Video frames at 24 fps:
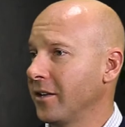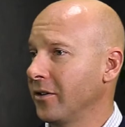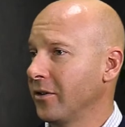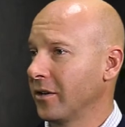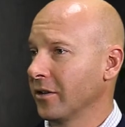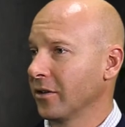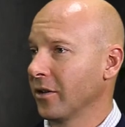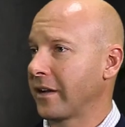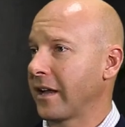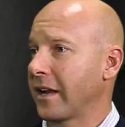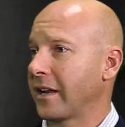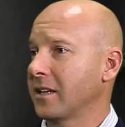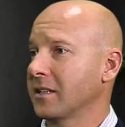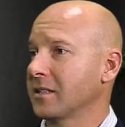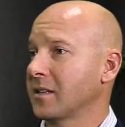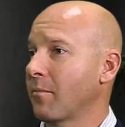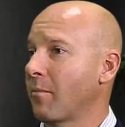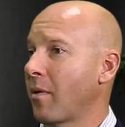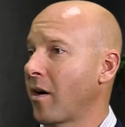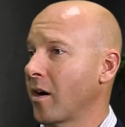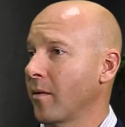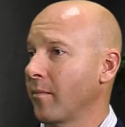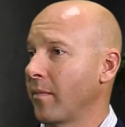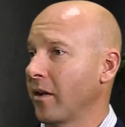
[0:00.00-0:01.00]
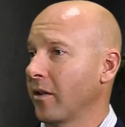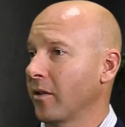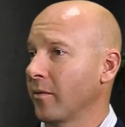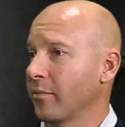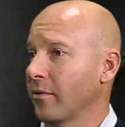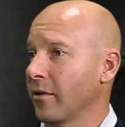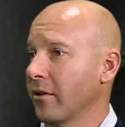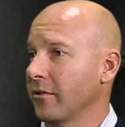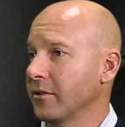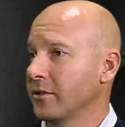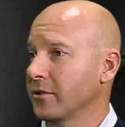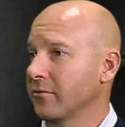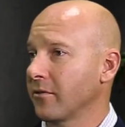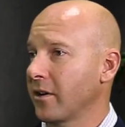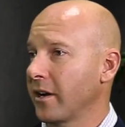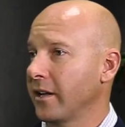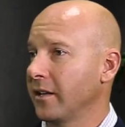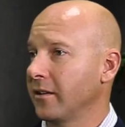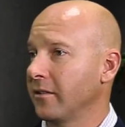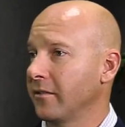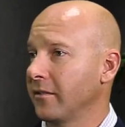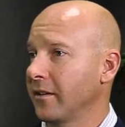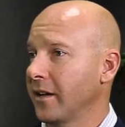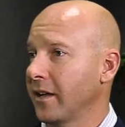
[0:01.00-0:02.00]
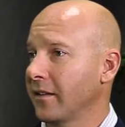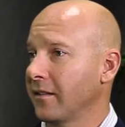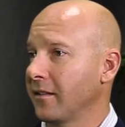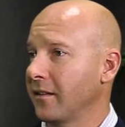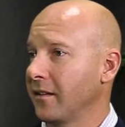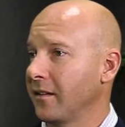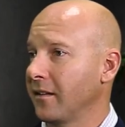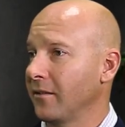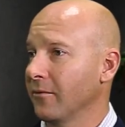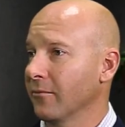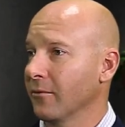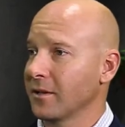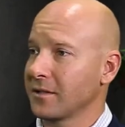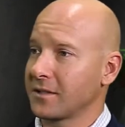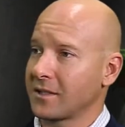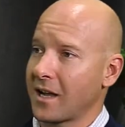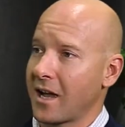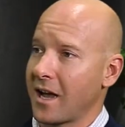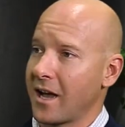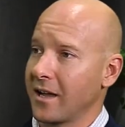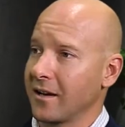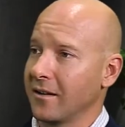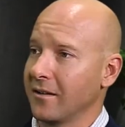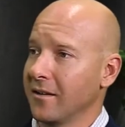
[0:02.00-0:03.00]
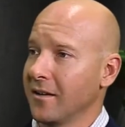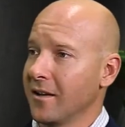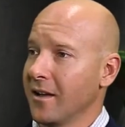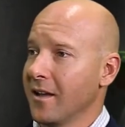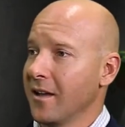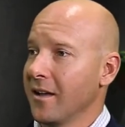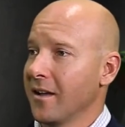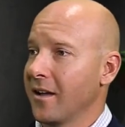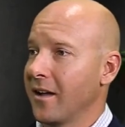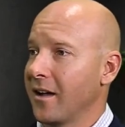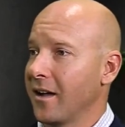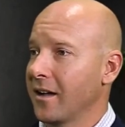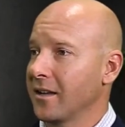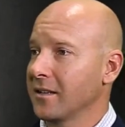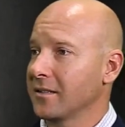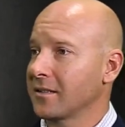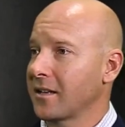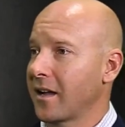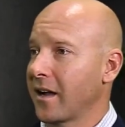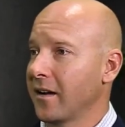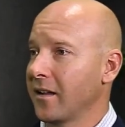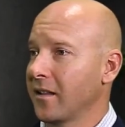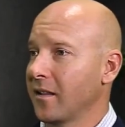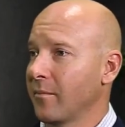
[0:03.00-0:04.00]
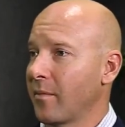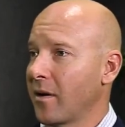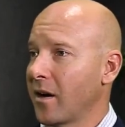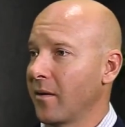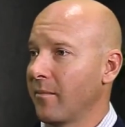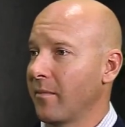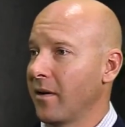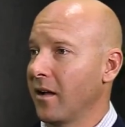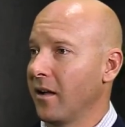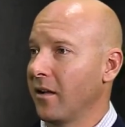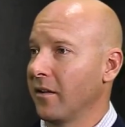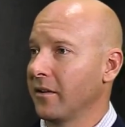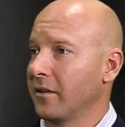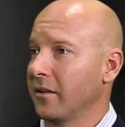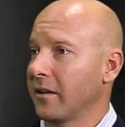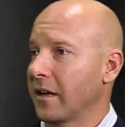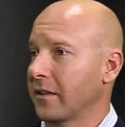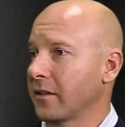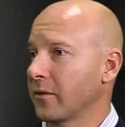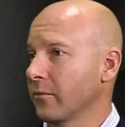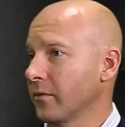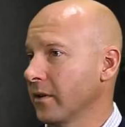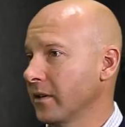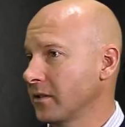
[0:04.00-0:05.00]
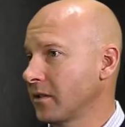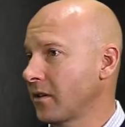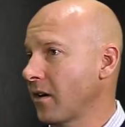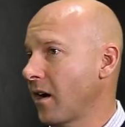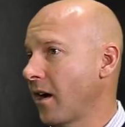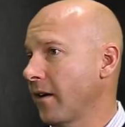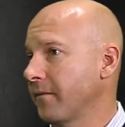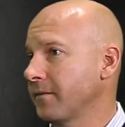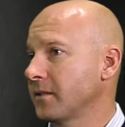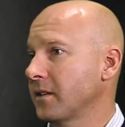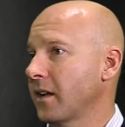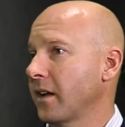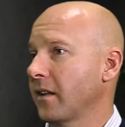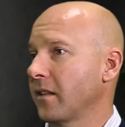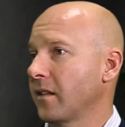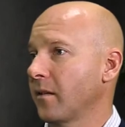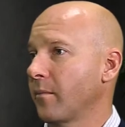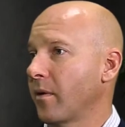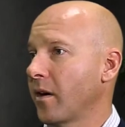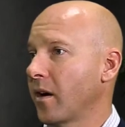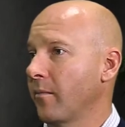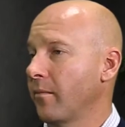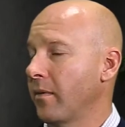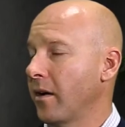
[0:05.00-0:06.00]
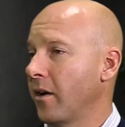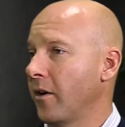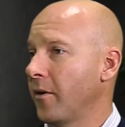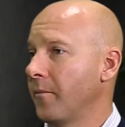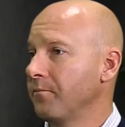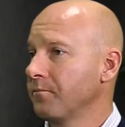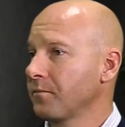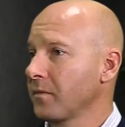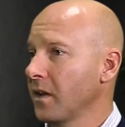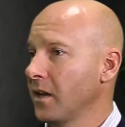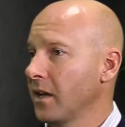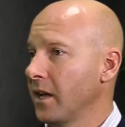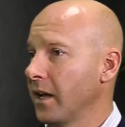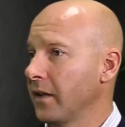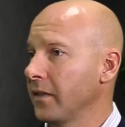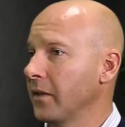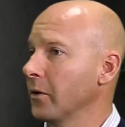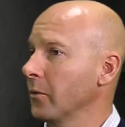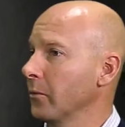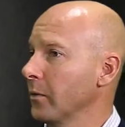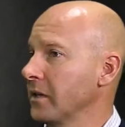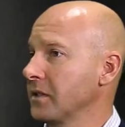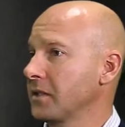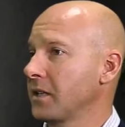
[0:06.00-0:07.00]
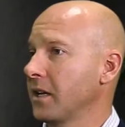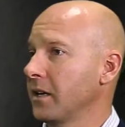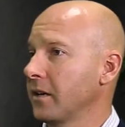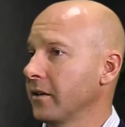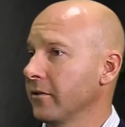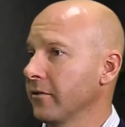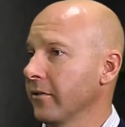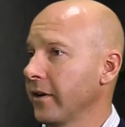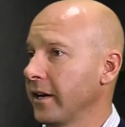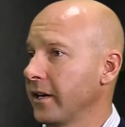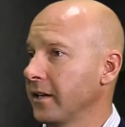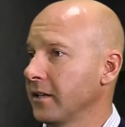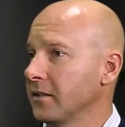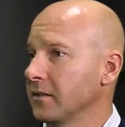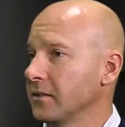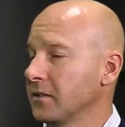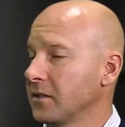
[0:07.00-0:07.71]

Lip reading: You could look at it as a barbell approach, right? You got the risk-on side of the barbell, and you got the risk-off side of the barbell, and they're risk integrated.